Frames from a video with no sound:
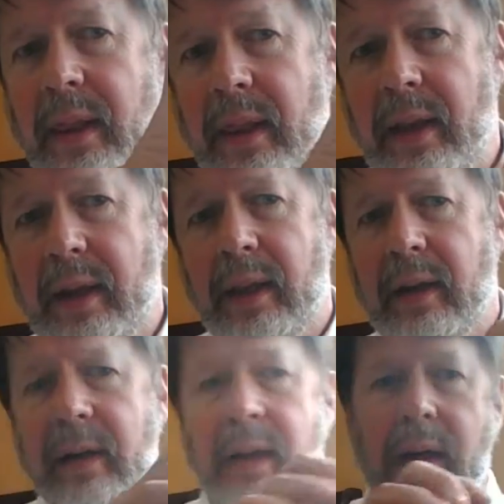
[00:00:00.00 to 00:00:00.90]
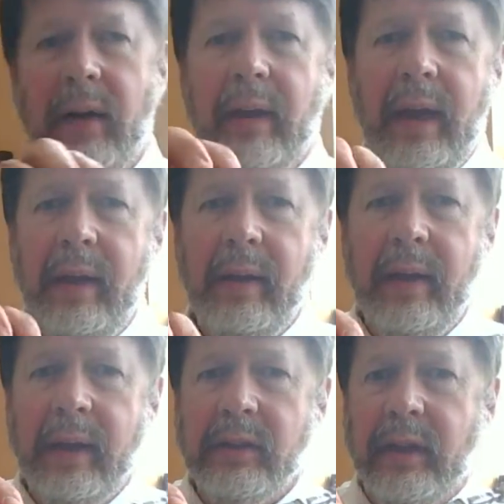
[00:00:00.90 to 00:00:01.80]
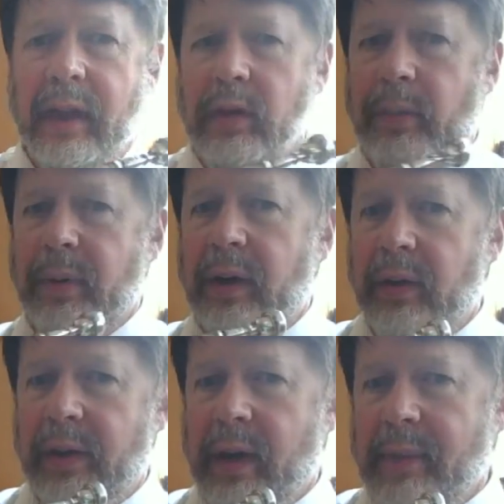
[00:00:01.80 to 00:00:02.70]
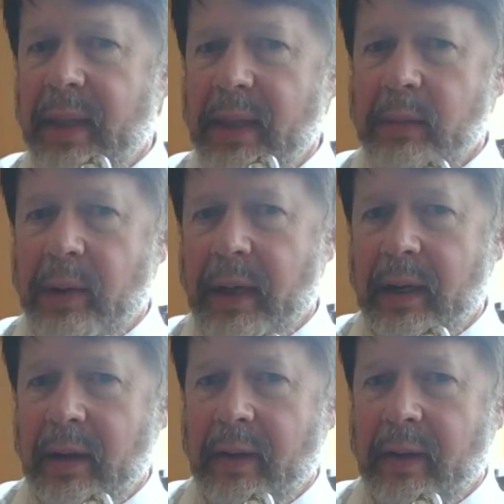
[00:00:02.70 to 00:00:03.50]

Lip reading: right there. Okay, so again, don't bring your thumb in this way.